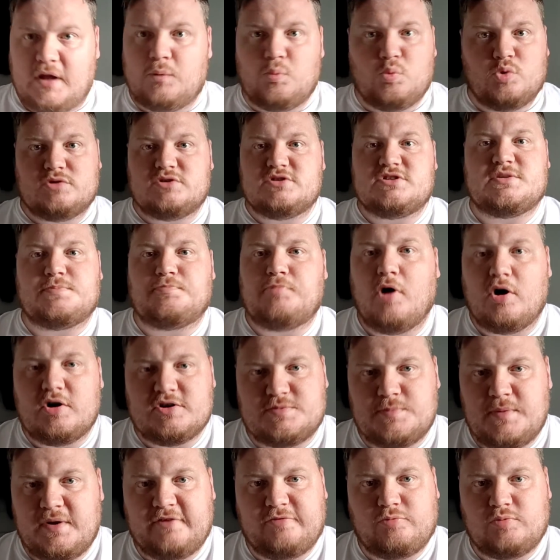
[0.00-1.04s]
it wouldn't
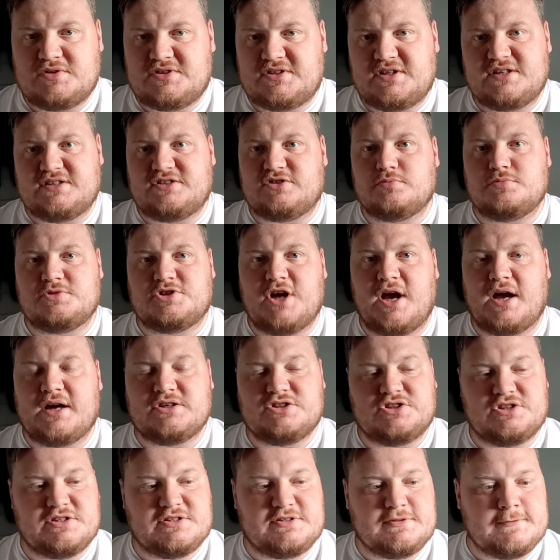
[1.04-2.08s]
surprise me if we see some
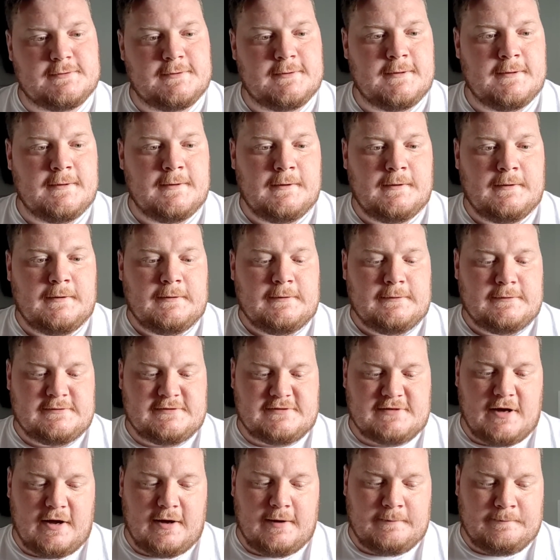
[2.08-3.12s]
changes.
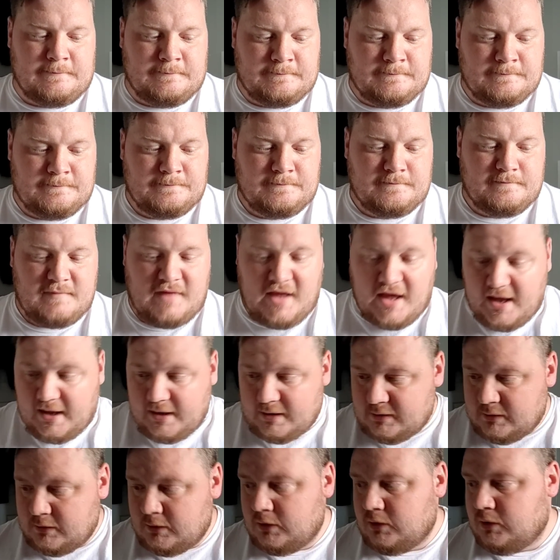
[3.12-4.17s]
So,
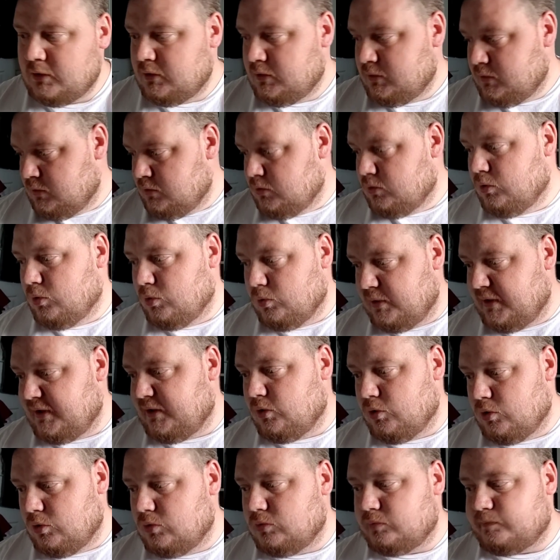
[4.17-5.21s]
yeah, all
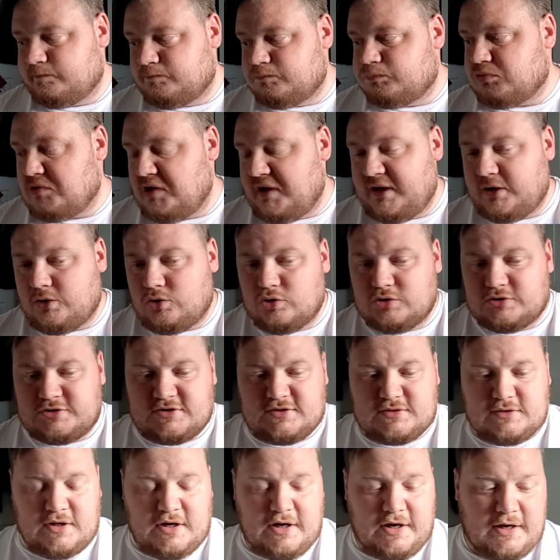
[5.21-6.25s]
in all, pretty
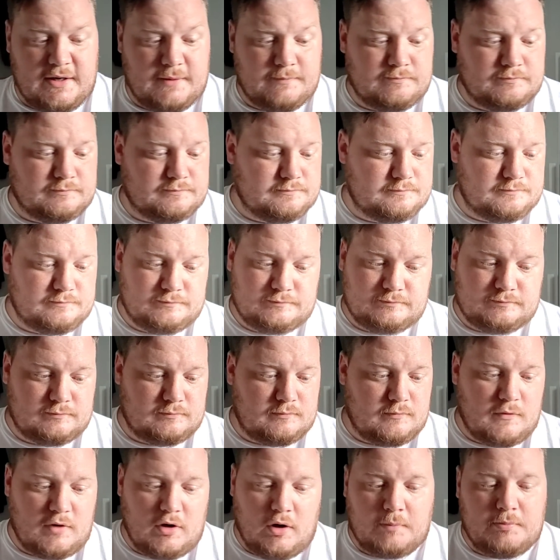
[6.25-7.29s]
good. I
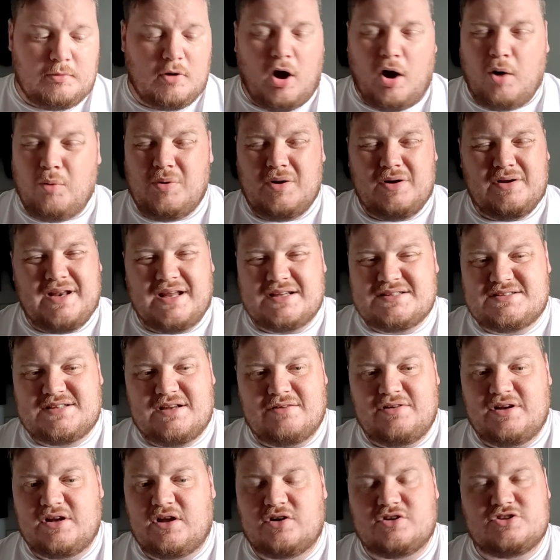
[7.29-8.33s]
weren't
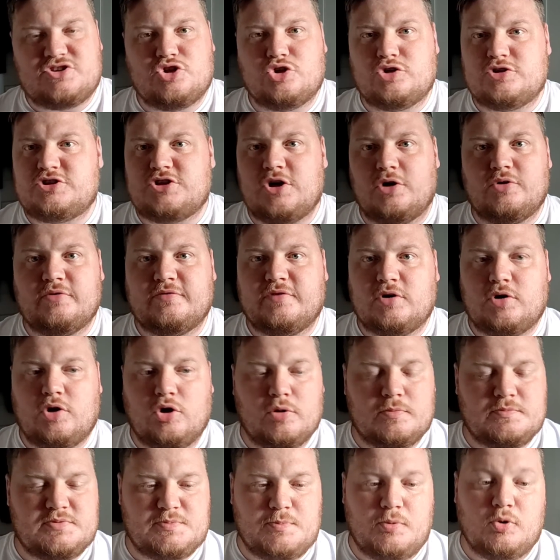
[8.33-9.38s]
necessarily going to touch on other
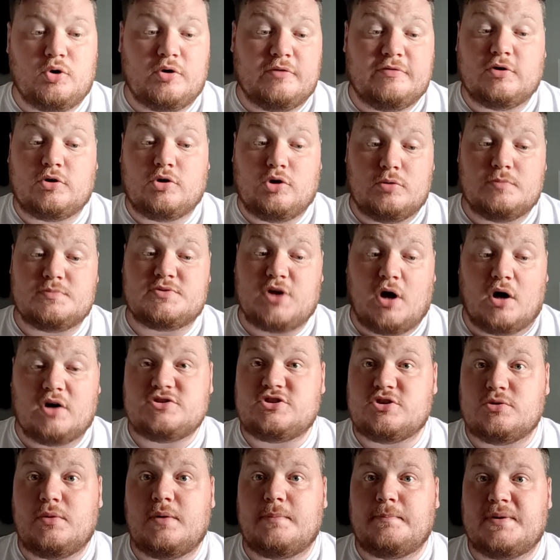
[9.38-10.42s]
clubs, but other clubs
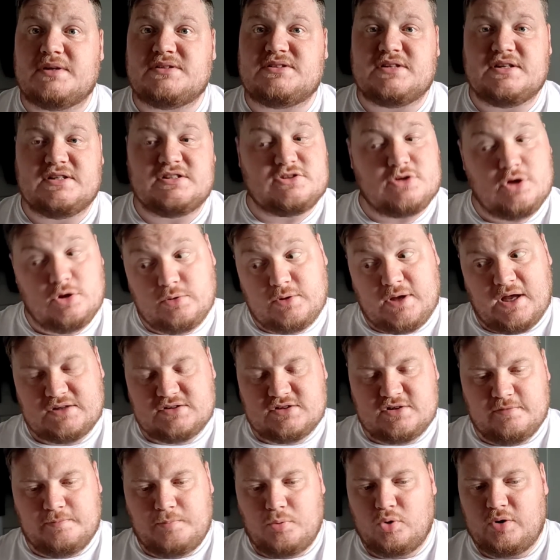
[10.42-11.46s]
are doing business.
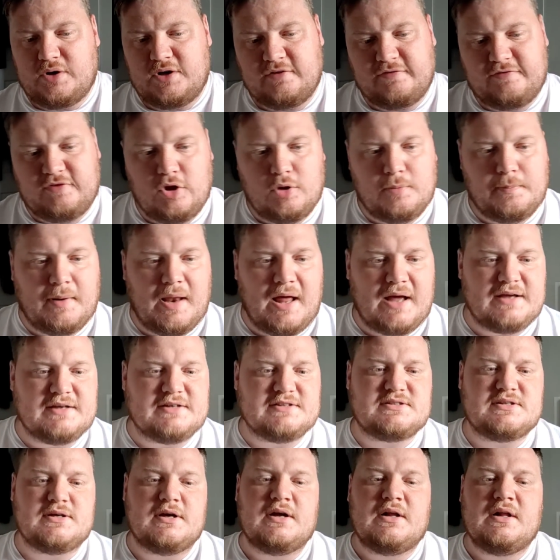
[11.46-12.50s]
Newcastle have bought in a few
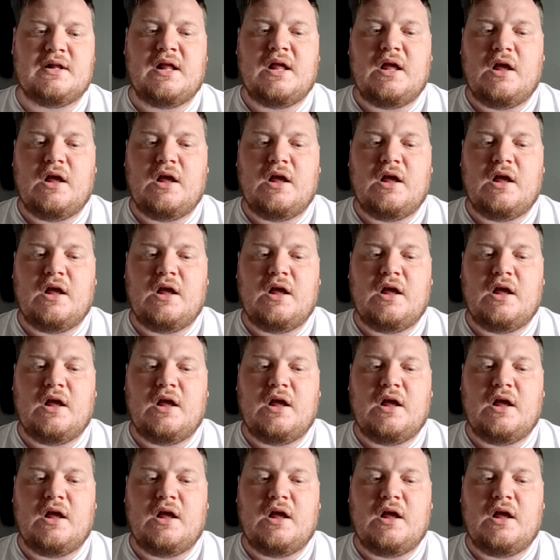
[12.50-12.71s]
players,